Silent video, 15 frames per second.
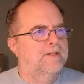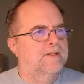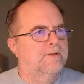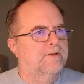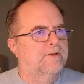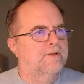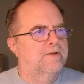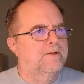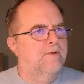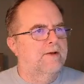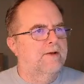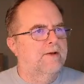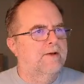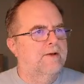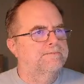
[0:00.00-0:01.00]
The
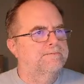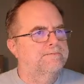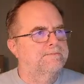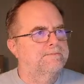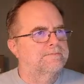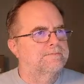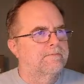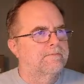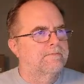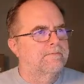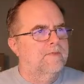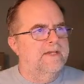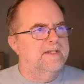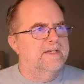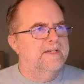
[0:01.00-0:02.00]
trees seem to have a little
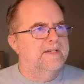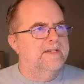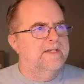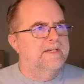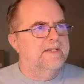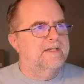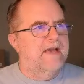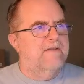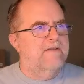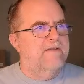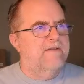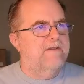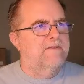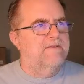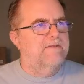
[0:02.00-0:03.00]
bit of movement
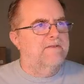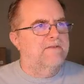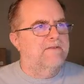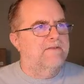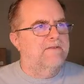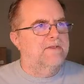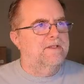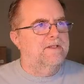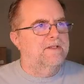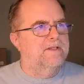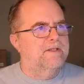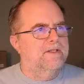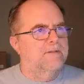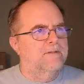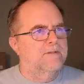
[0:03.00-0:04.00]
sometimes from
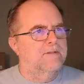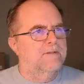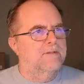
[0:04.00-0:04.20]
wind.